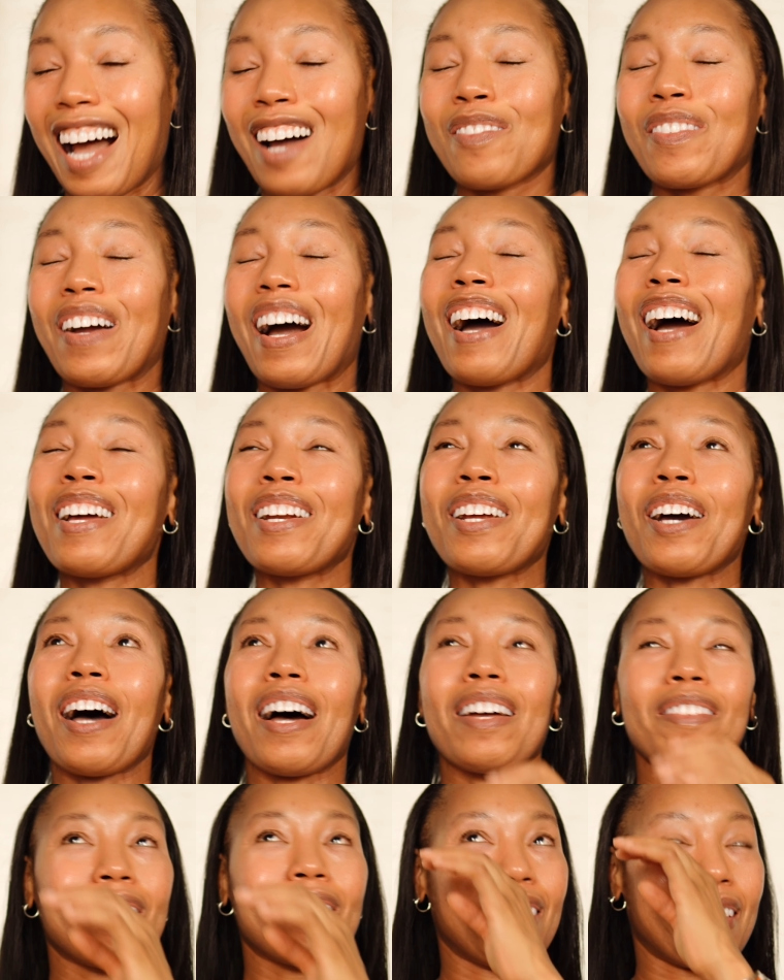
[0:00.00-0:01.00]
I'm kind of,
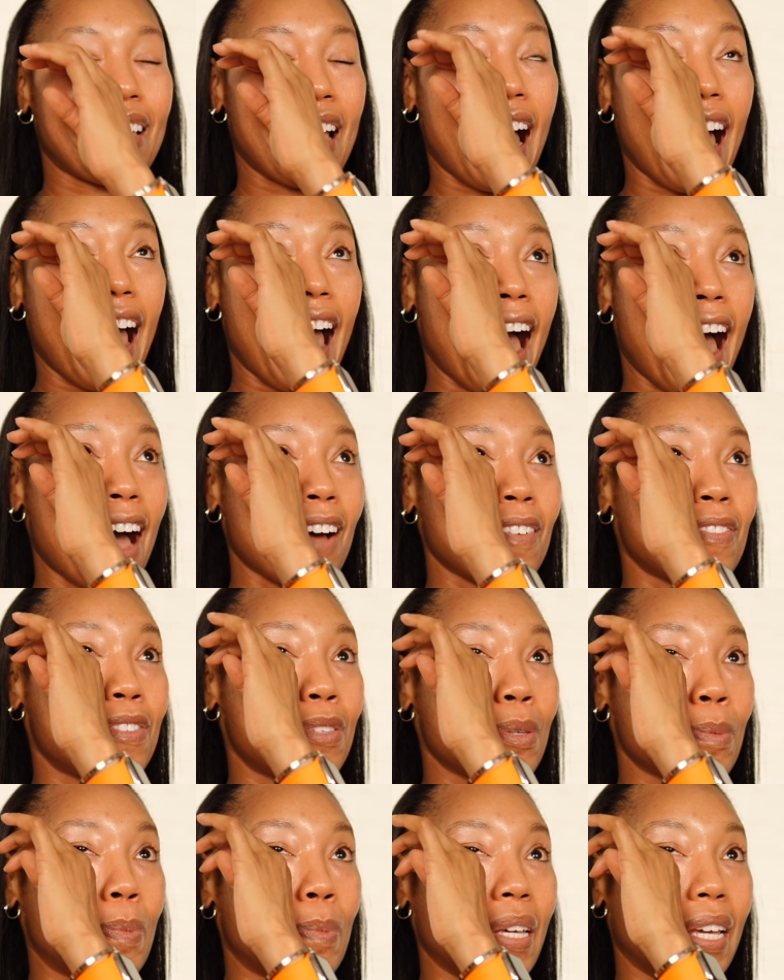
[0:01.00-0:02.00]
I, I have
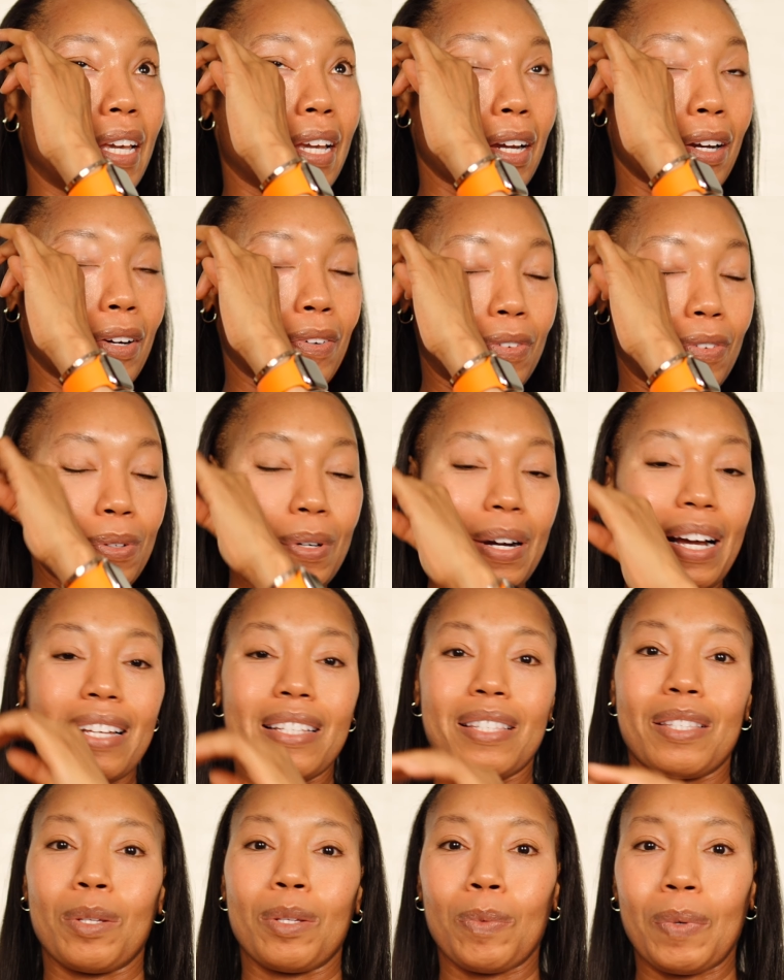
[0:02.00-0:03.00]
to be careful
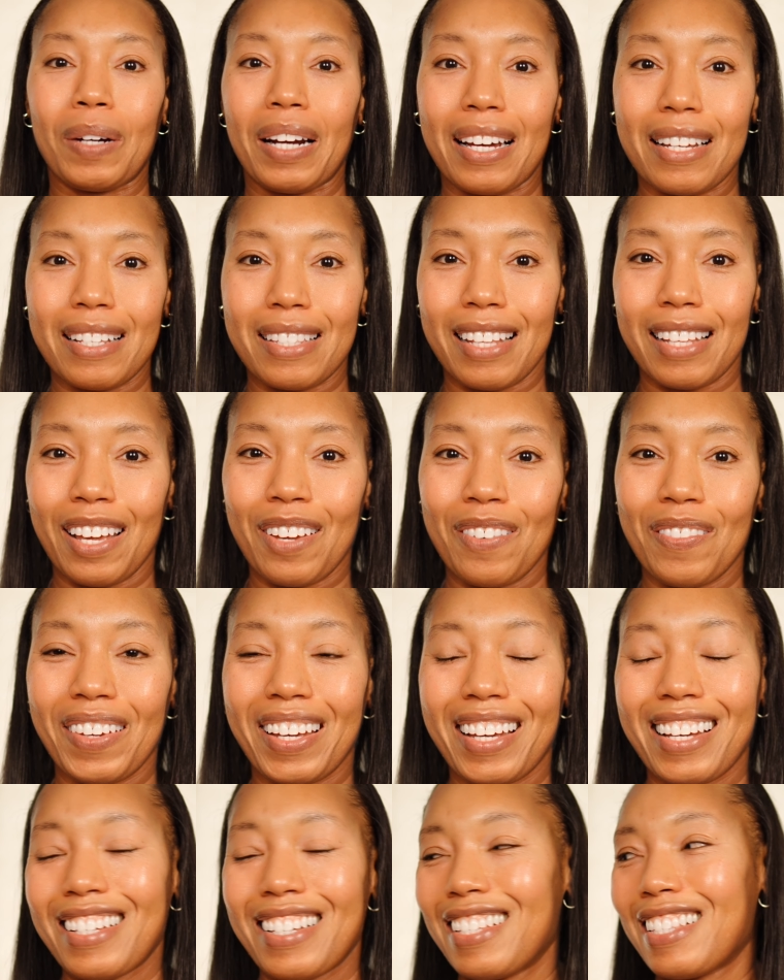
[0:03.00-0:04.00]
as to what I say
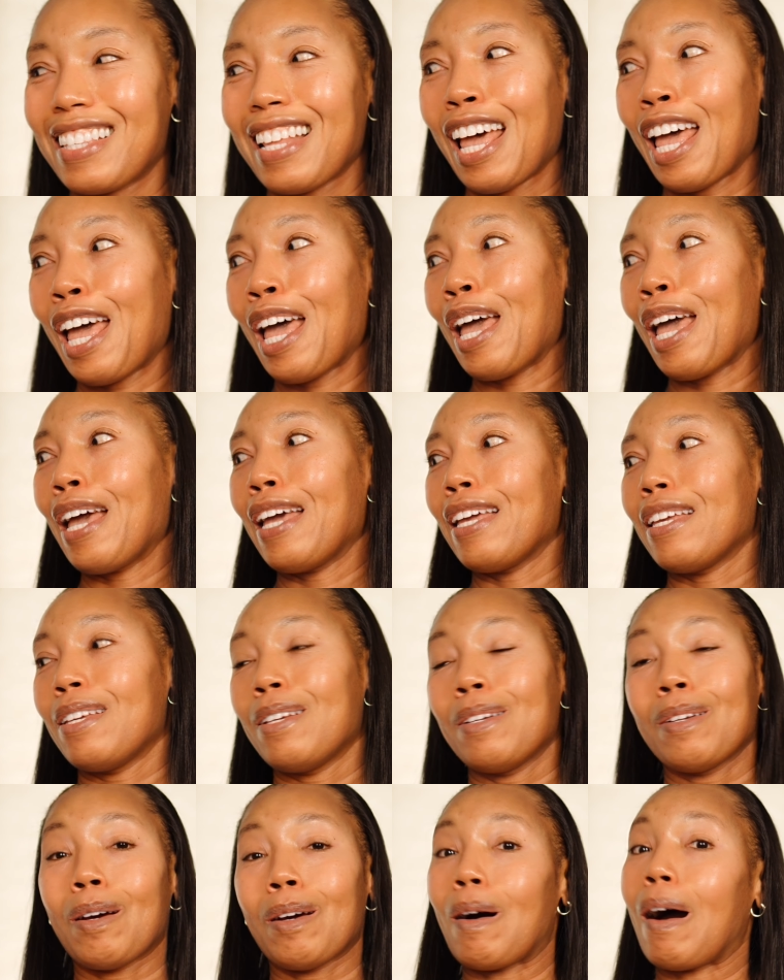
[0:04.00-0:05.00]
because
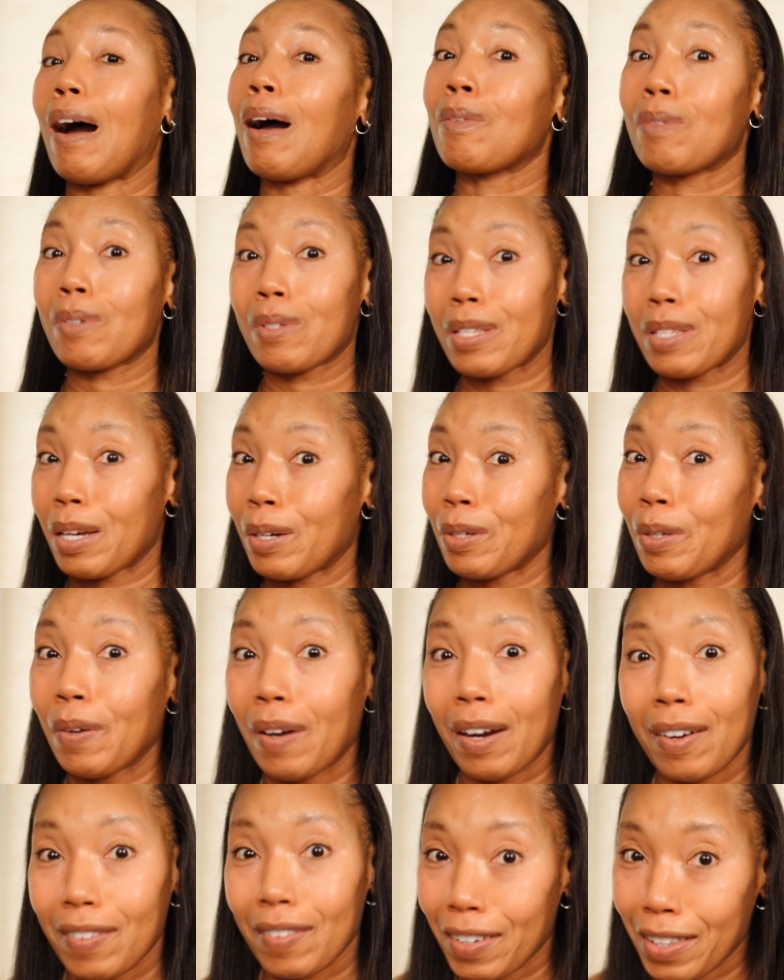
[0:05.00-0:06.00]
you know I will tell you
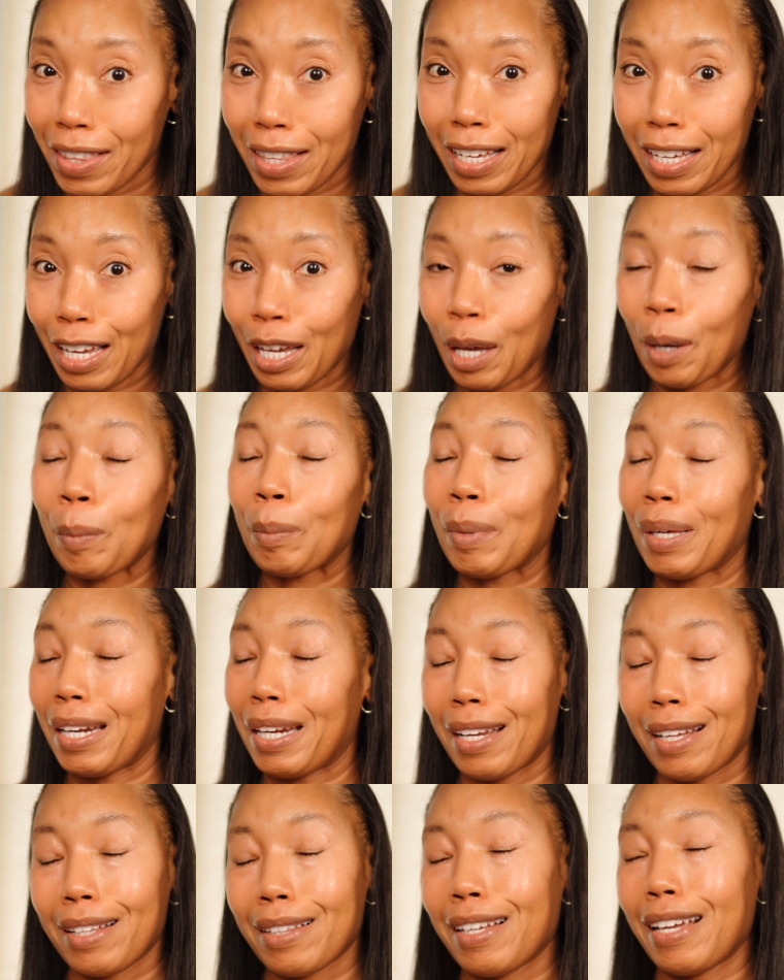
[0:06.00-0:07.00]
everything
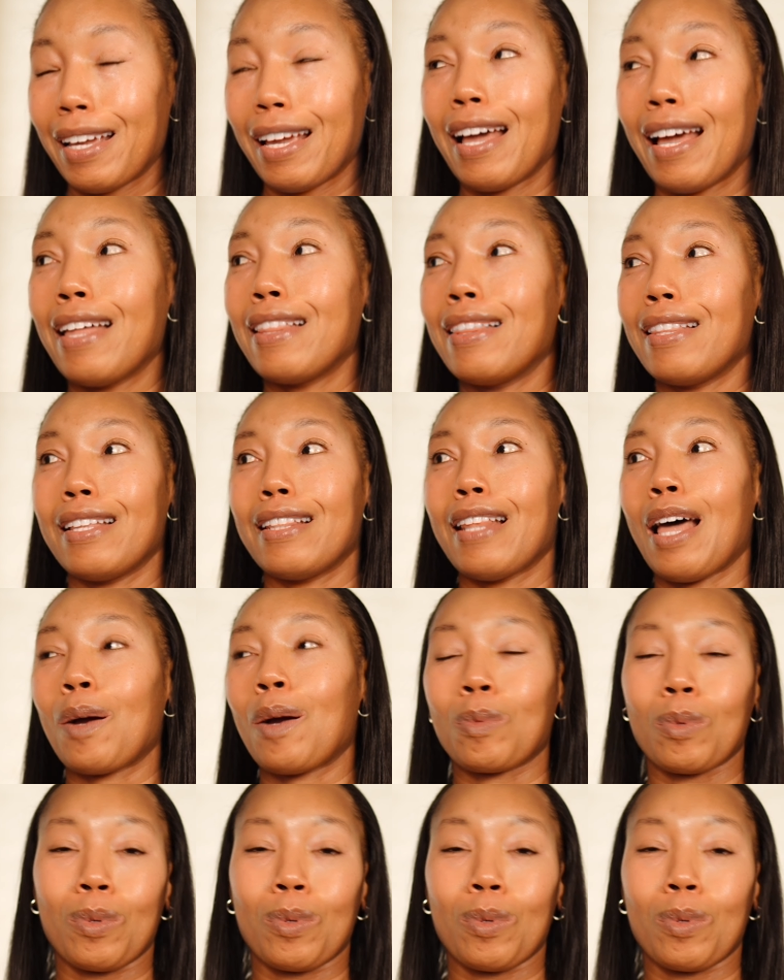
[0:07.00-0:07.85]
immediately and then that